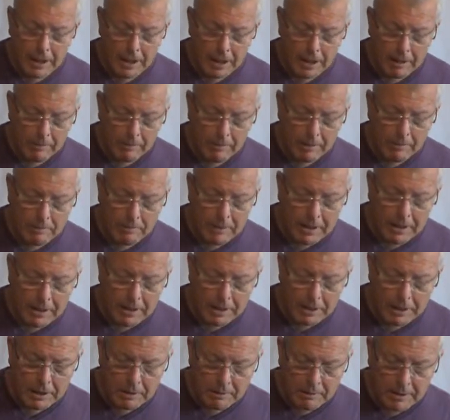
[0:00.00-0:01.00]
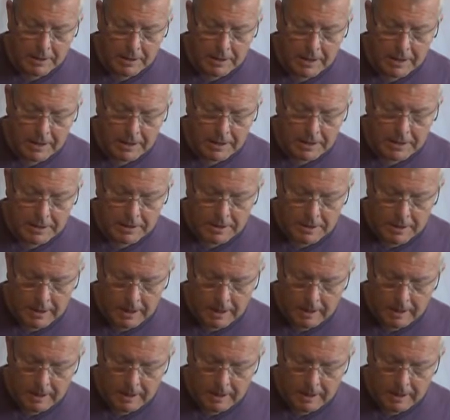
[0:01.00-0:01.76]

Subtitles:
with me doing this.